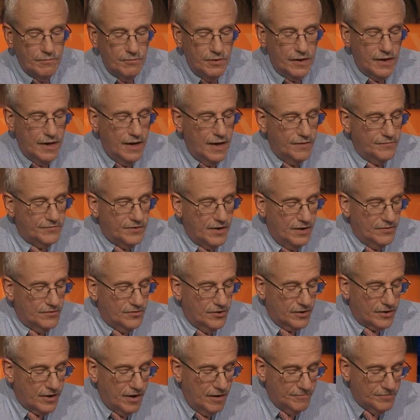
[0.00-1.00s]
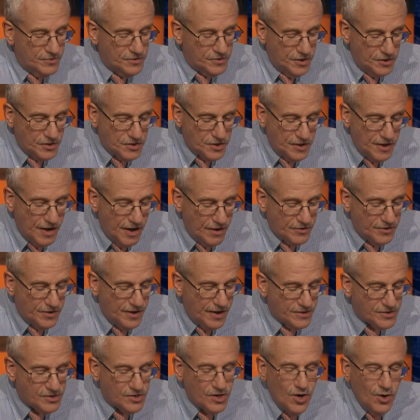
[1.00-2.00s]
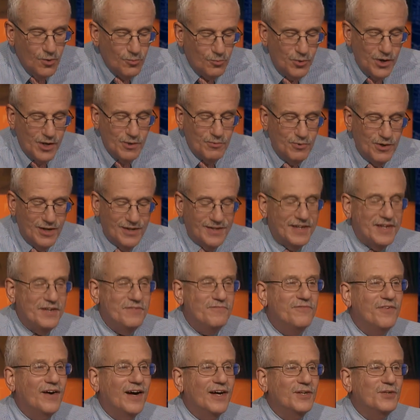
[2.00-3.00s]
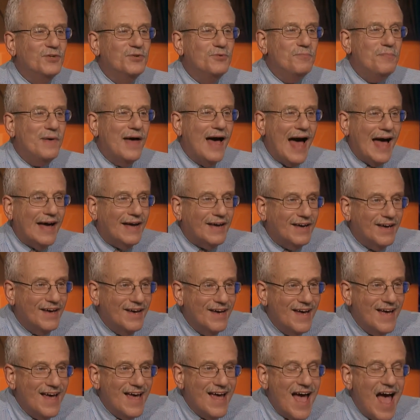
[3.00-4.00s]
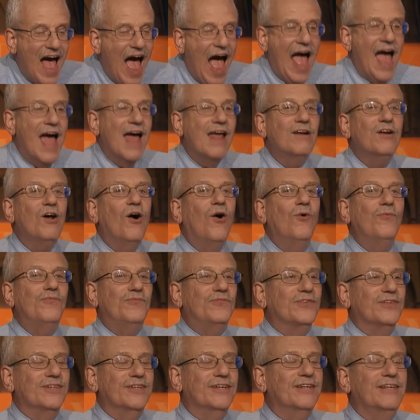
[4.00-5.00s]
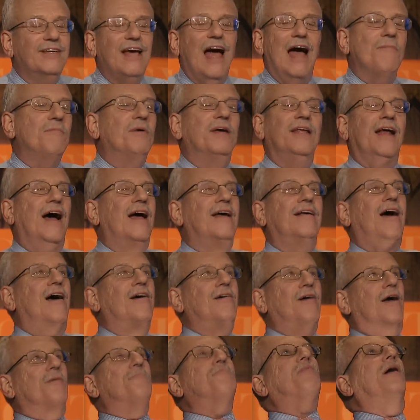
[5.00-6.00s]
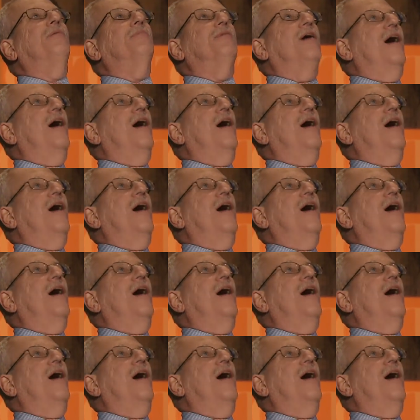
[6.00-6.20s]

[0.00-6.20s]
we're going to have to end our conversation now. Yes, we will invite you back. Good. And hopefully, I mean, I, I, I probably,